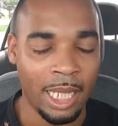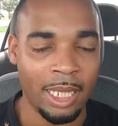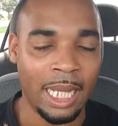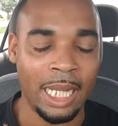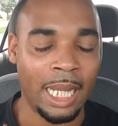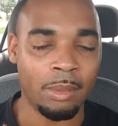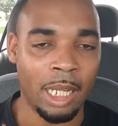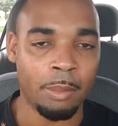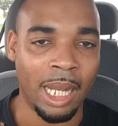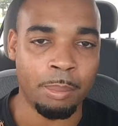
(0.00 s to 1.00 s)

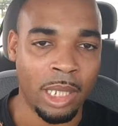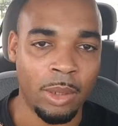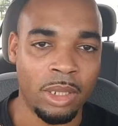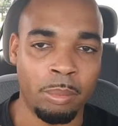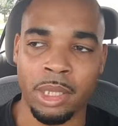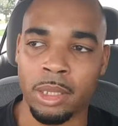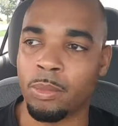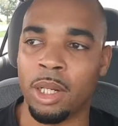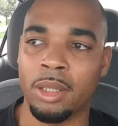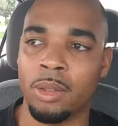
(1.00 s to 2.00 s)
I probably would have
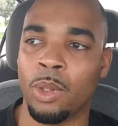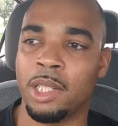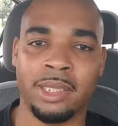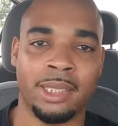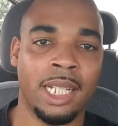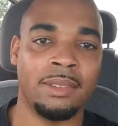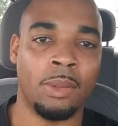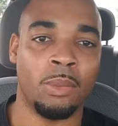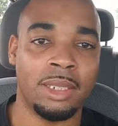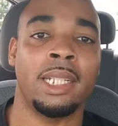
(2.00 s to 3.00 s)
been one of the slaves
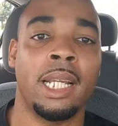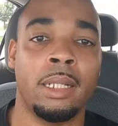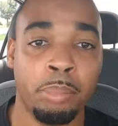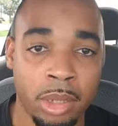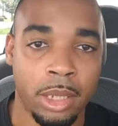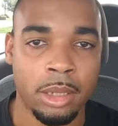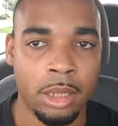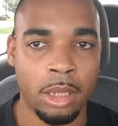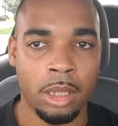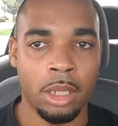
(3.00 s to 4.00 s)
that would have stayed put.
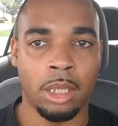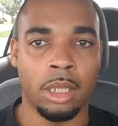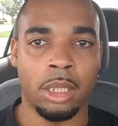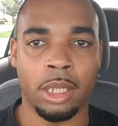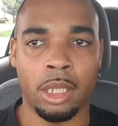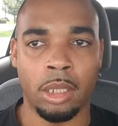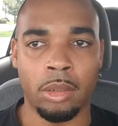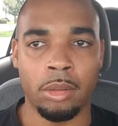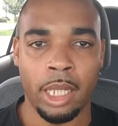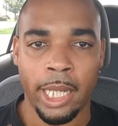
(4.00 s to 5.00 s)
You
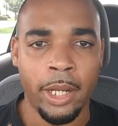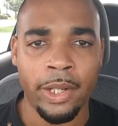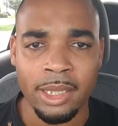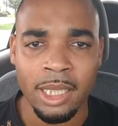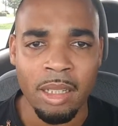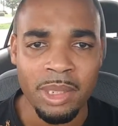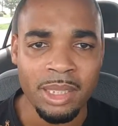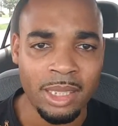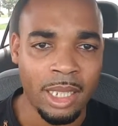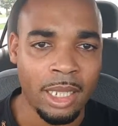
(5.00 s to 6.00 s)
know, Harriet
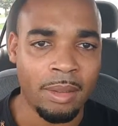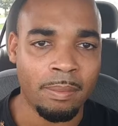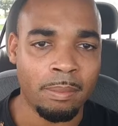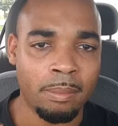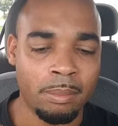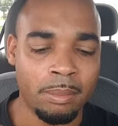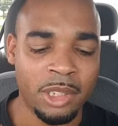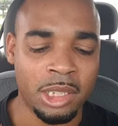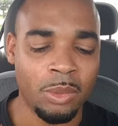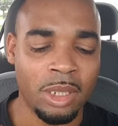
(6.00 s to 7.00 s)
Tubman said
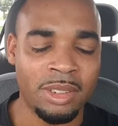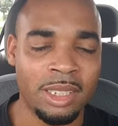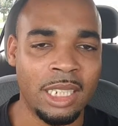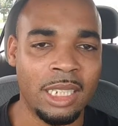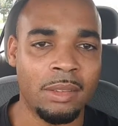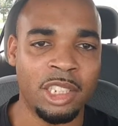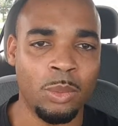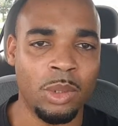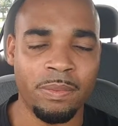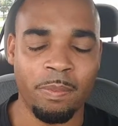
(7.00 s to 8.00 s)
she would have
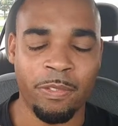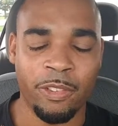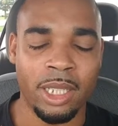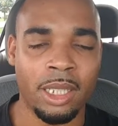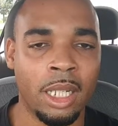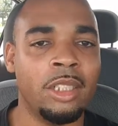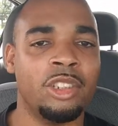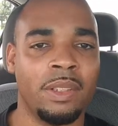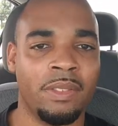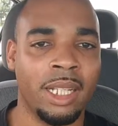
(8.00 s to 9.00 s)
freed
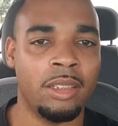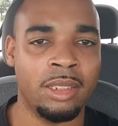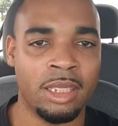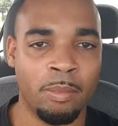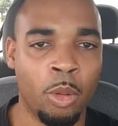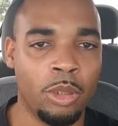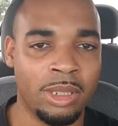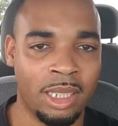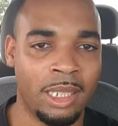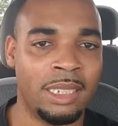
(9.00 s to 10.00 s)
hundreds of thousands of more
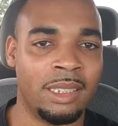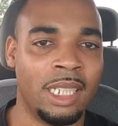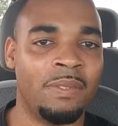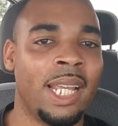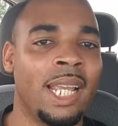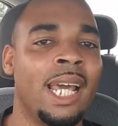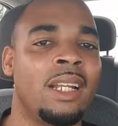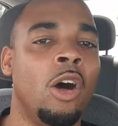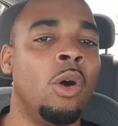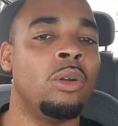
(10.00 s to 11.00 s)
slaves if they
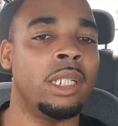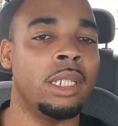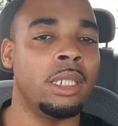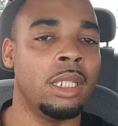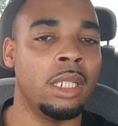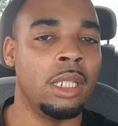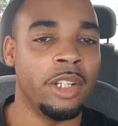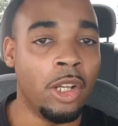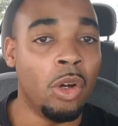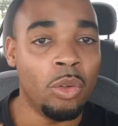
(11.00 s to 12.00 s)
had only
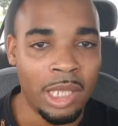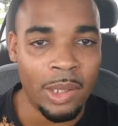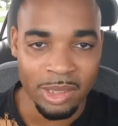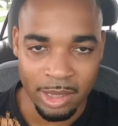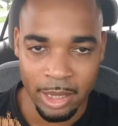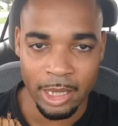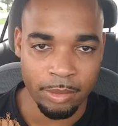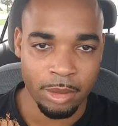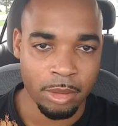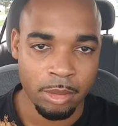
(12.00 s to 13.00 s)
known they were
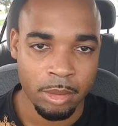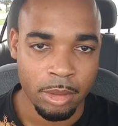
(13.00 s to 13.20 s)
slaves.